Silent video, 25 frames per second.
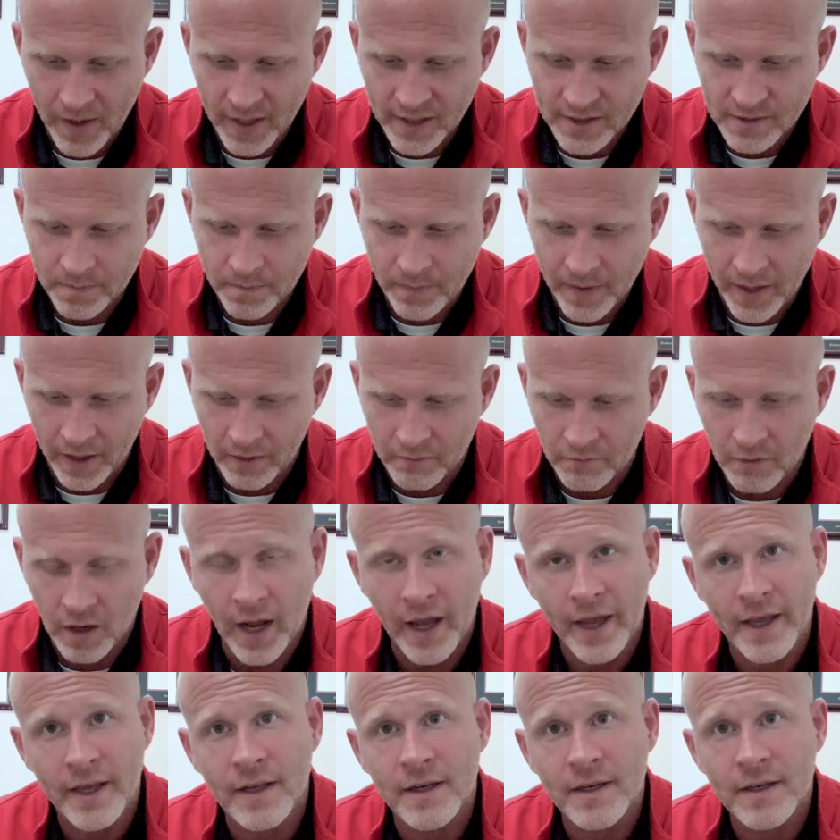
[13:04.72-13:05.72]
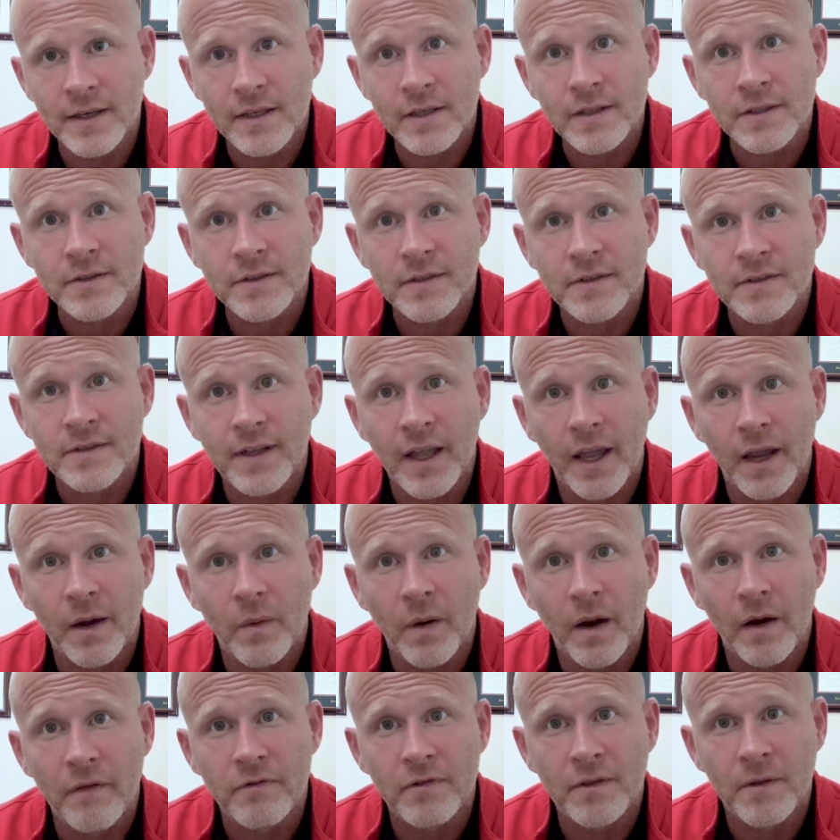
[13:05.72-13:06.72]
best bet, Ryan, is to stay
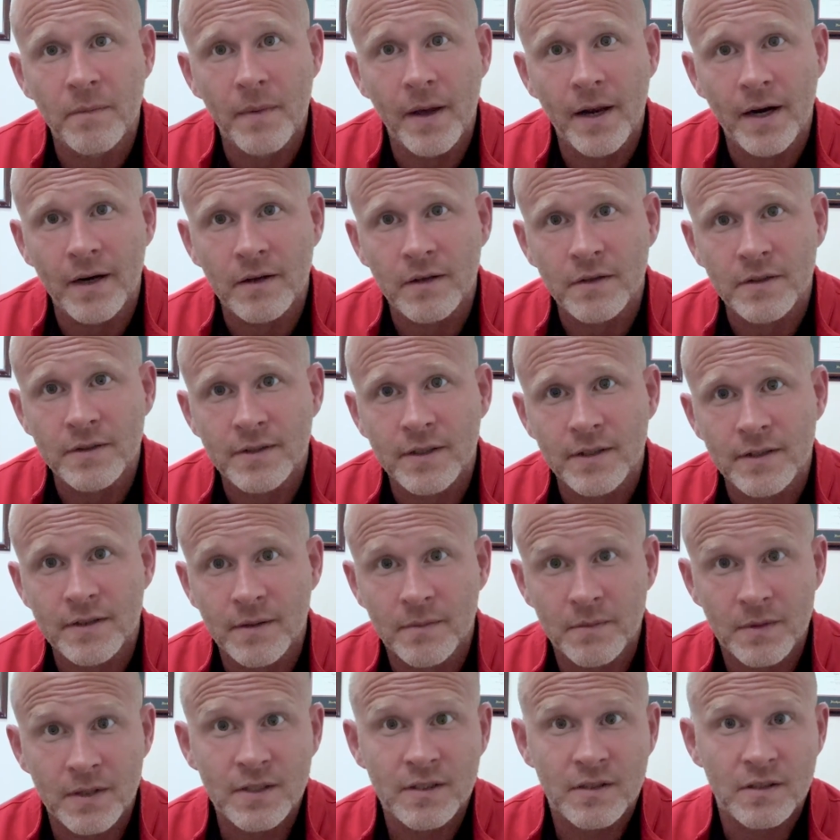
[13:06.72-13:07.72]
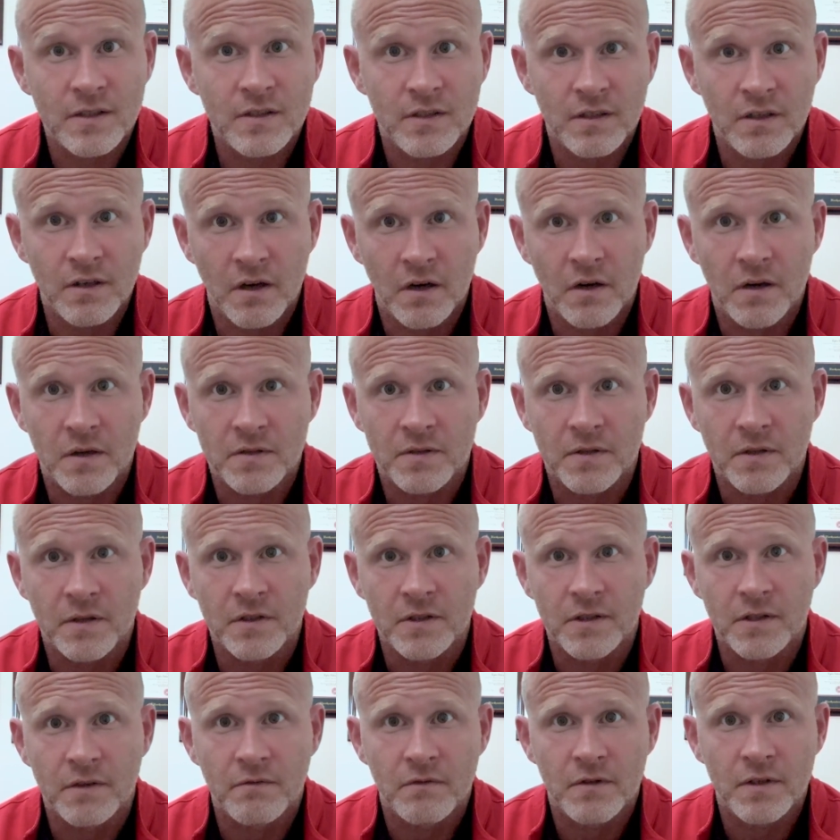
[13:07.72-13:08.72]
away from the medical system. This is a
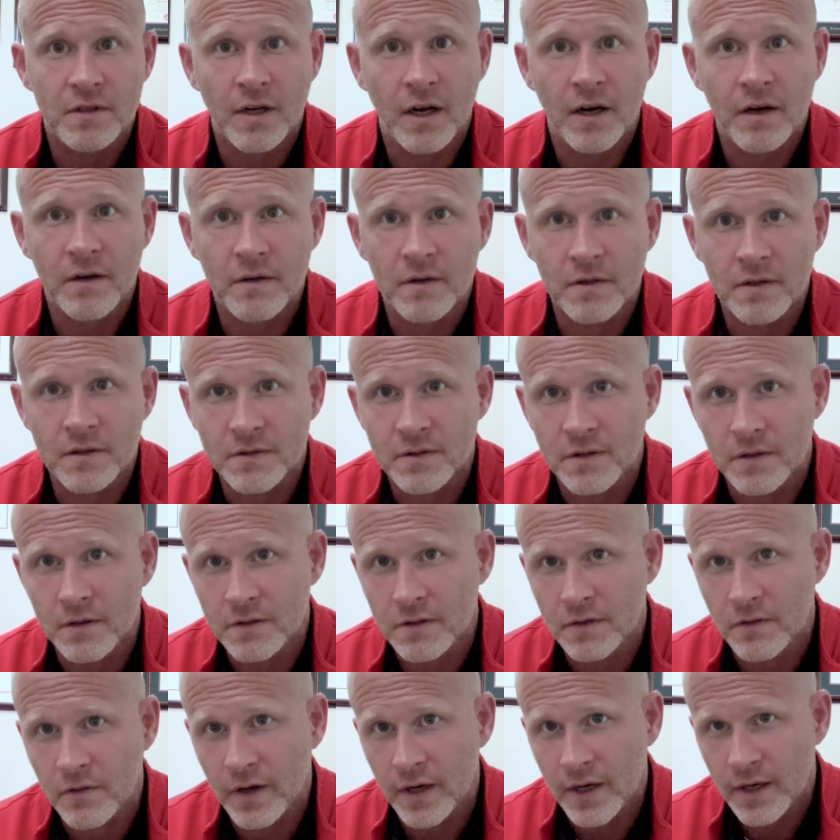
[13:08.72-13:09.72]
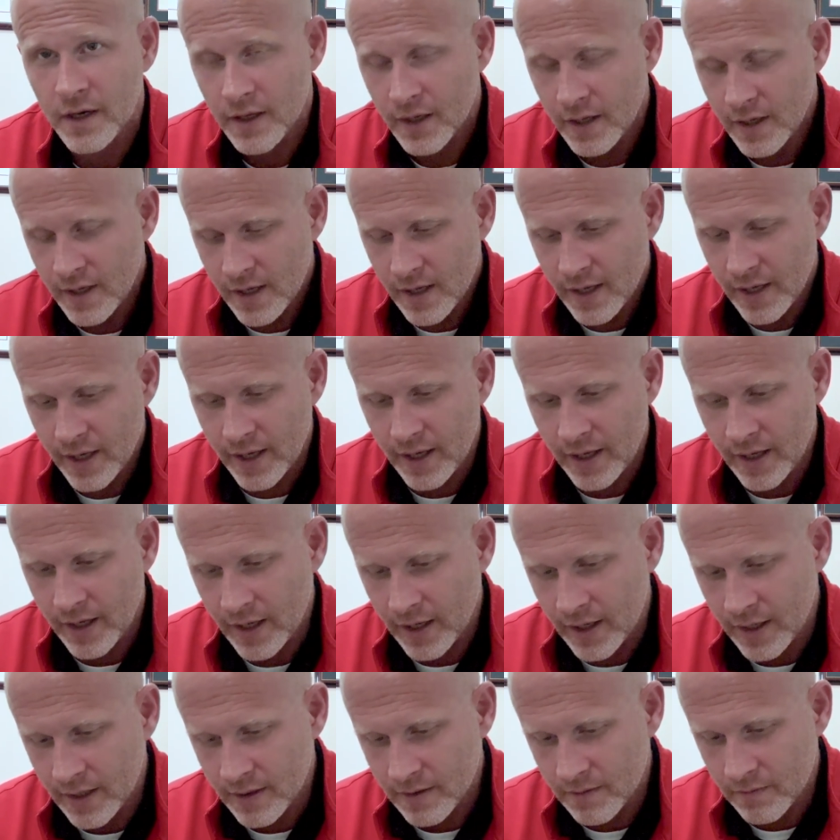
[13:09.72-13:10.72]
neurosurgeon, retired neurosurgeon, right?
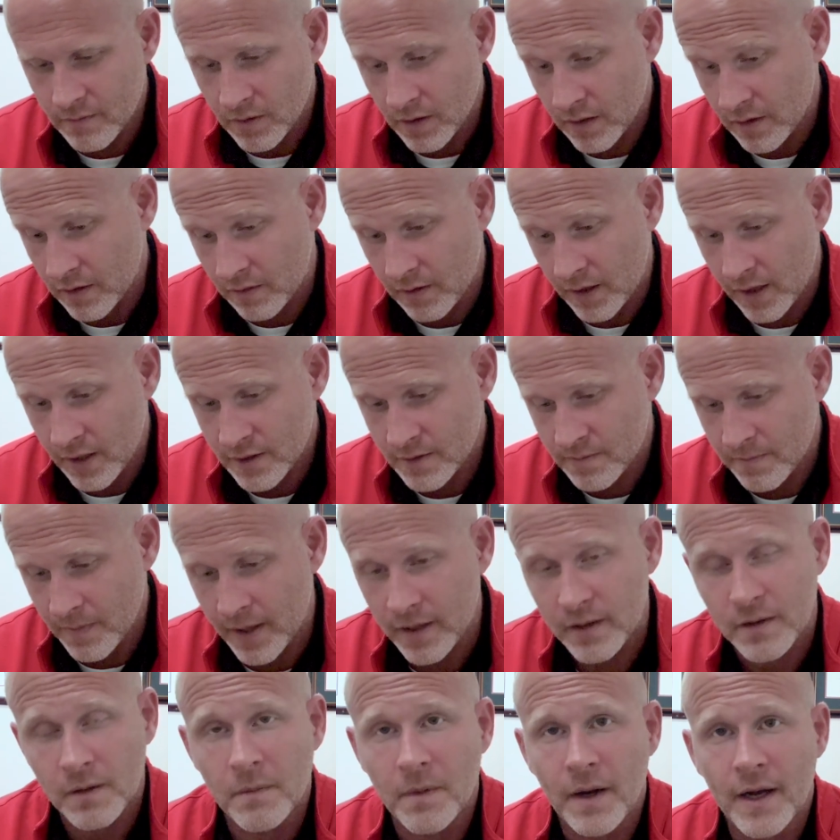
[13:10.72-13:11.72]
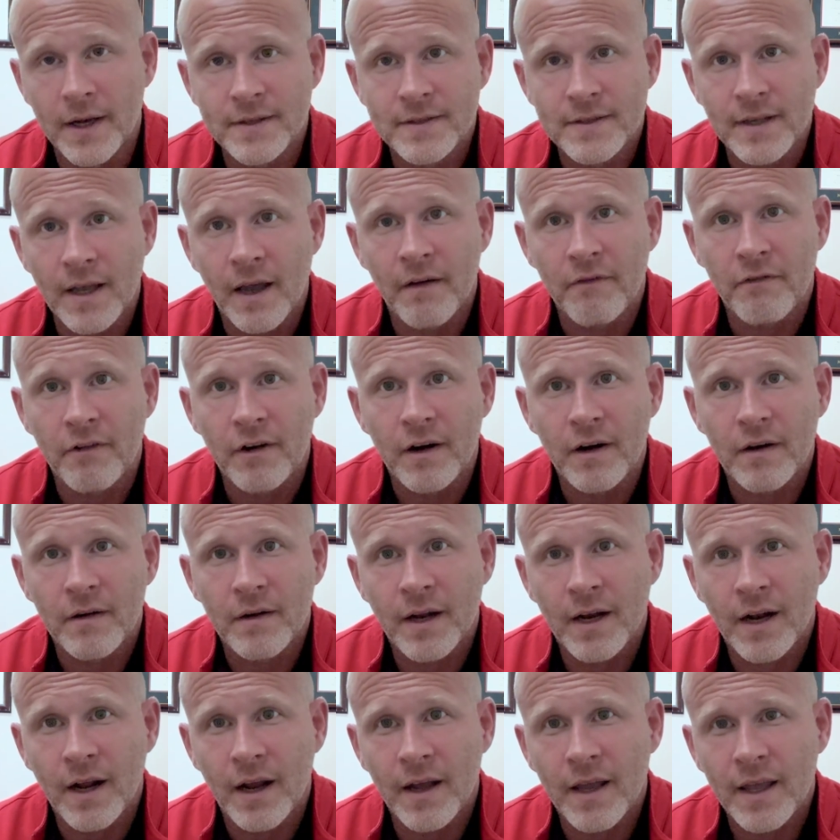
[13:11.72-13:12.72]
And one of the greatest medical minds ever.
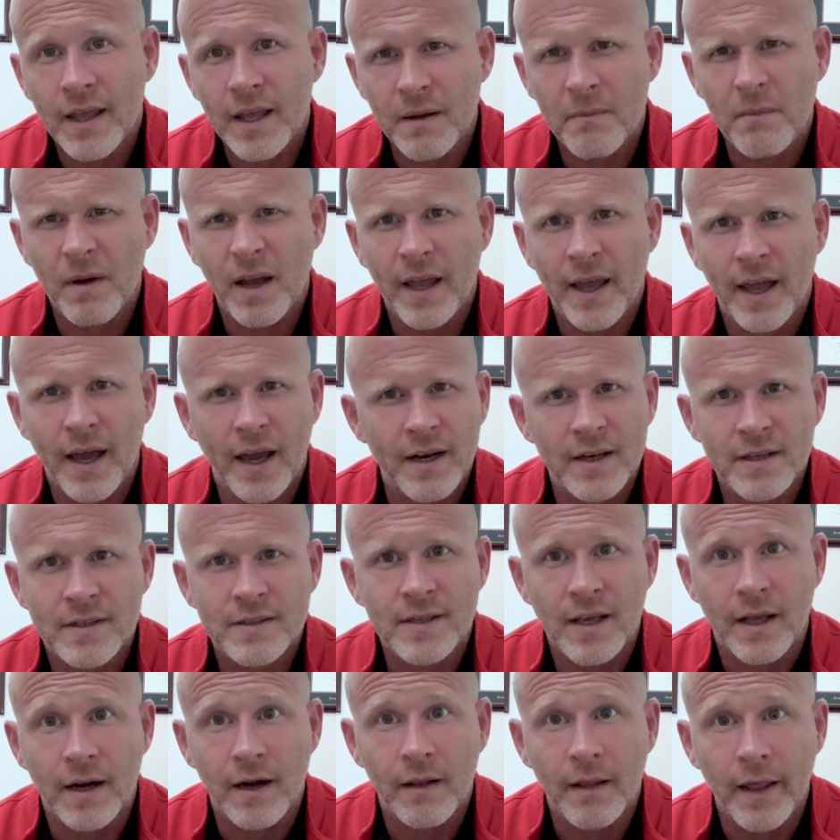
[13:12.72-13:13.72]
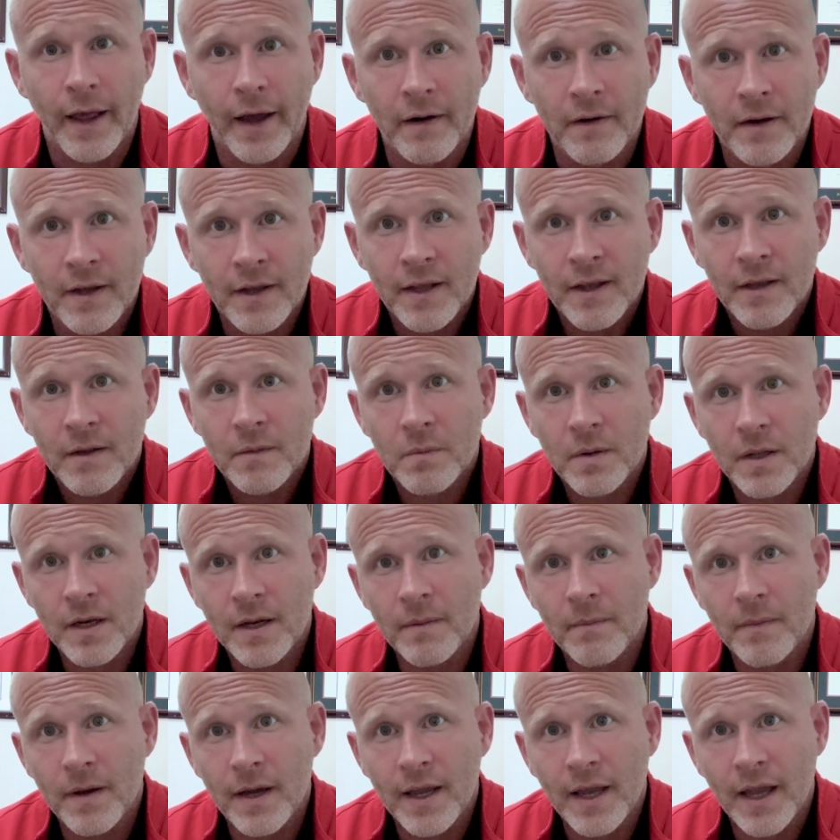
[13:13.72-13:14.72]
And in my head, I didn't say it out loud, but
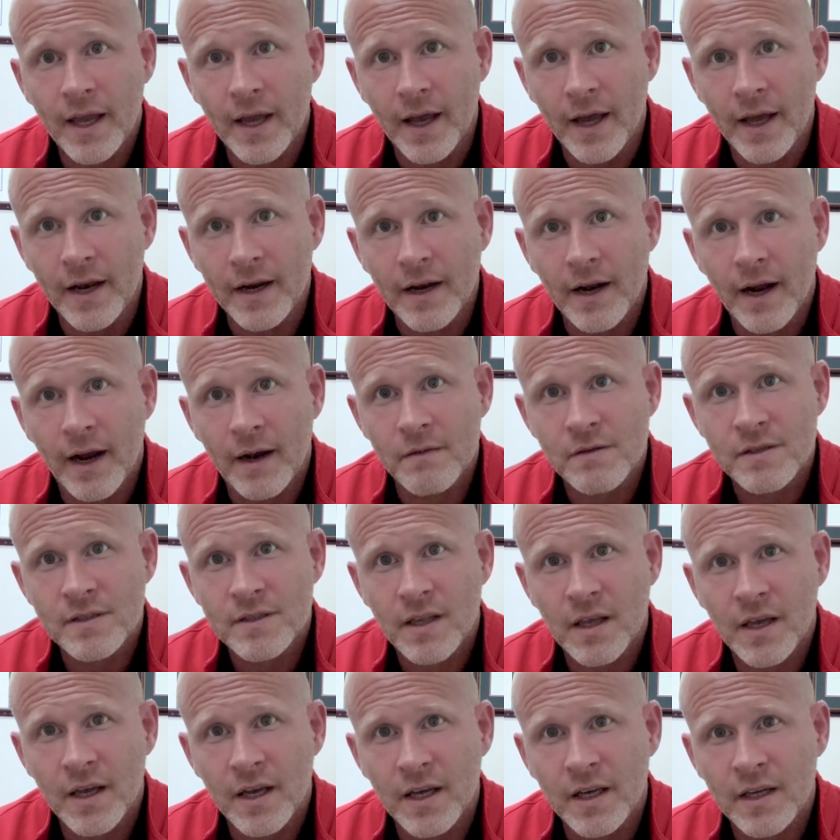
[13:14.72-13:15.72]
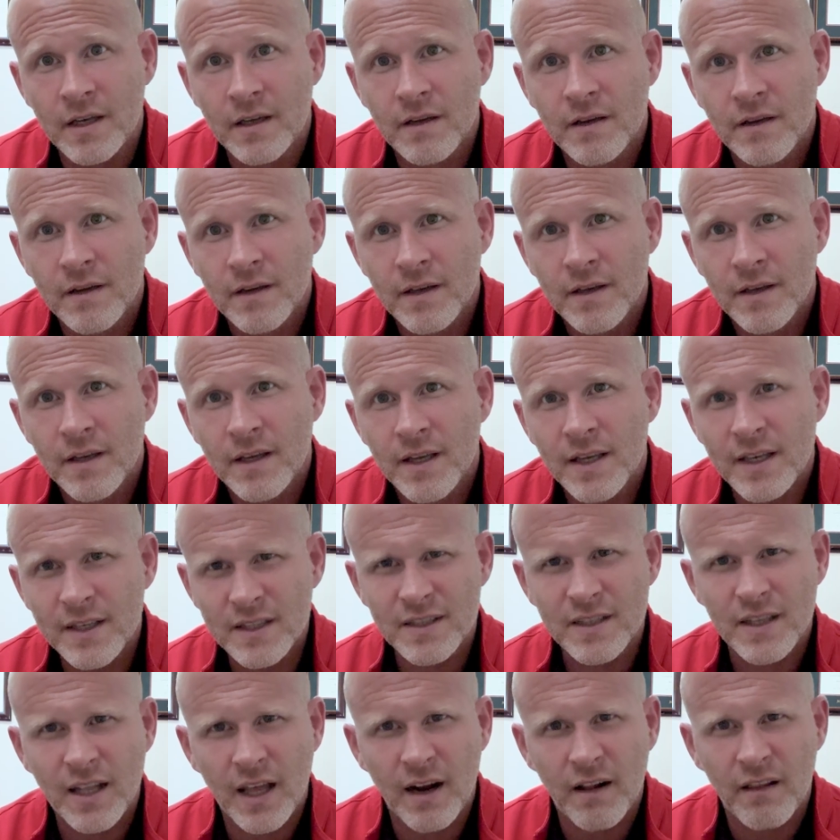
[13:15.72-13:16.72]
in my head, I was like,
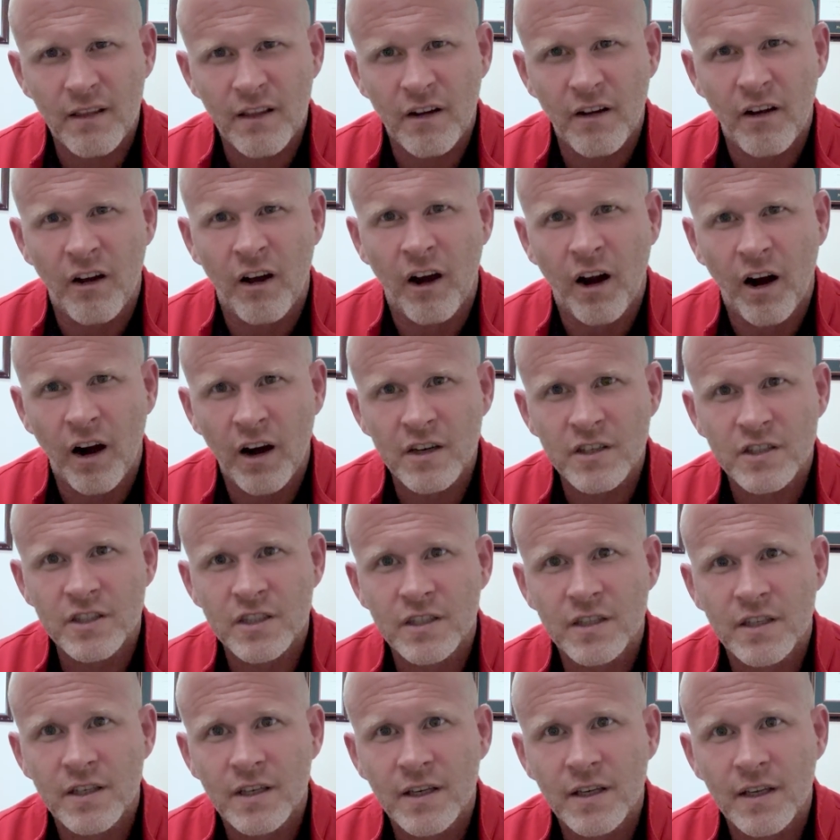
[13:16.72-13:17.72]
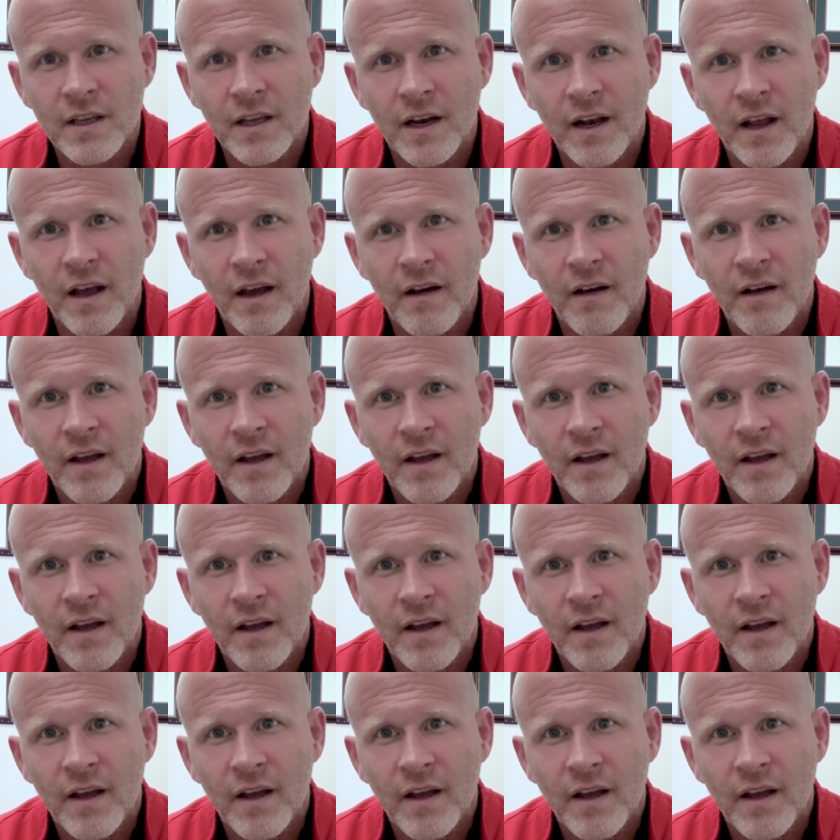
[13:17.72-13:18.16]
isn't that a little harsh, And